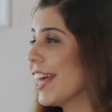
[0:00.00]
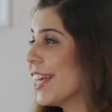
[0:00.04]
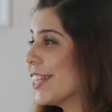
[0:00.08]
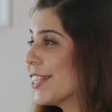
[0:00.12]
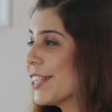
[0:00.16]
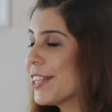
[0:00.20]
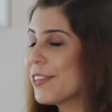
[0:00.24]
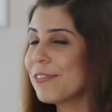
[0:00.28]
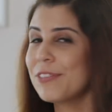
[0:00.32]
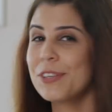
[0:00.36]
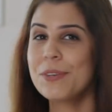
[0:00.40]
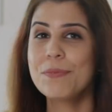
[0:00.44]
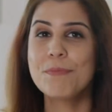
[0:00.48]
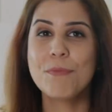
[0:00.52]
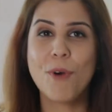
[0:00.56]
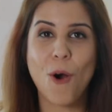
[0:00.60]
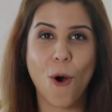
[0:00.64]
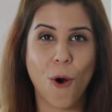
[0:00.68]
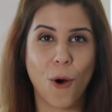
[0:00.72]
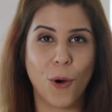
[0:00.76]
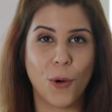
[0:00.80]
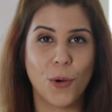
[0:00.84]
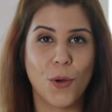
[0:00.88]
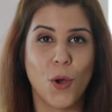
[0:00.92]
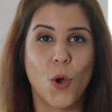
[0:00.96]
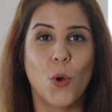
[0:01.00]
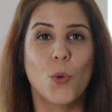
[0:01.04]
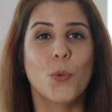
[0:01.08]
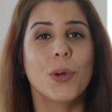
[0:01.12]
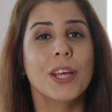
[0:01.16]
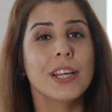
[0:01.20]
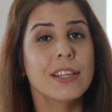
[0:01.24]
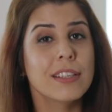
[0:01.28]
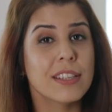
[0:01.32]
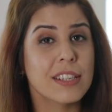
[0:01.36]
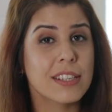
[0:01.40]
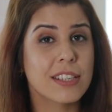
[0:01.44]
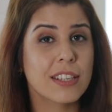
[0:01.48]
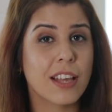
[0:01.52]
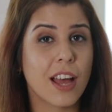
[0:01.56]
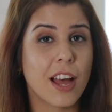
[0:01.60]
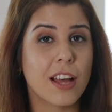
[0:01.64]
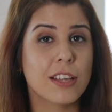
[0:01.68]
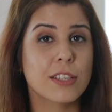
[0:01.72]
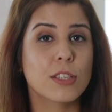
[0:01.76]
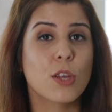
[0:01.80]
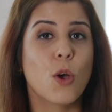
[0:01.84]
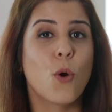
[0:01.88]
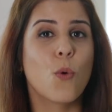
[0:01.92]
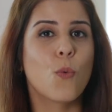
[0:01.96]
there's even more. We'll
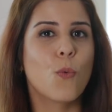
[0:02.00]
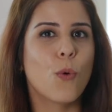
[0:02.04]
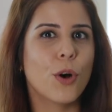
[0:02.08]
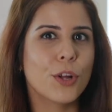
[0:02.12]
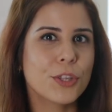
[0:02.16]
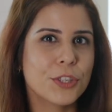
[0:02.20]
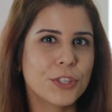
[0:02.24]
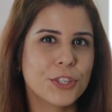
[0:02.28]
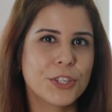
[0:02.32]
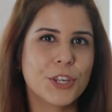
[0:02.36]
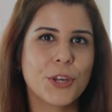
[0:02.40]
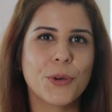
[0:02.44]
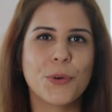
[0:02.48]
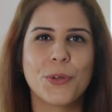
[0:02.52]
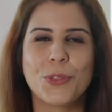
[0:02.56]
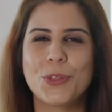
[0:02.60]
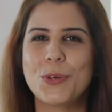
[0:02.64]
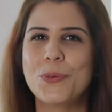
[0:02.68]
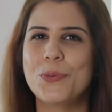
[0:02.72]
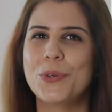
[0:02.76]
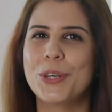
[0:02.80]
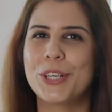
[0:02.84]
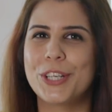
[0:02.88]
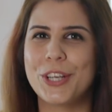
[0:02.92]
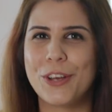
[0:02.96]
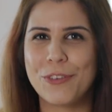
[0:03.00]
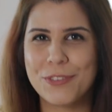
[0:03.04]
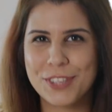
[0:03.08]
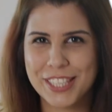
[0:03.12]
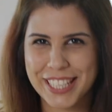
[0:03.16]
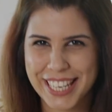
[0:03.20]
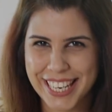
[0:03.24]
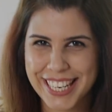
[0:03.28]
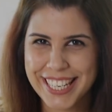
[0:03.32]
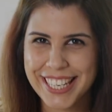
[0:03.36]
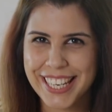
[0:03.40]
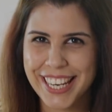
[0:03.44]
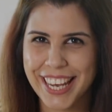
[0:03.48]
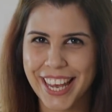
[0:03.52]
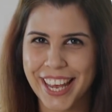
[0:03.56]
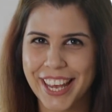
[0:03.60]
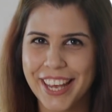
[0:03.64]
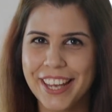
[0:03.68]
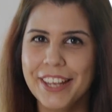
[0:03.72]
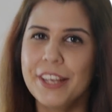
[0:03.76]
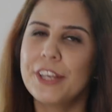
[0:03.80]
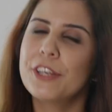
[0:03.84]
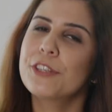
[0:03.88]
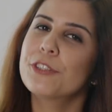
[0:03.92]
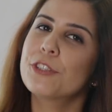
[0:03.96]
discuss what's new in the world of
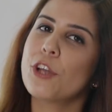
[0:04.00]
skincare,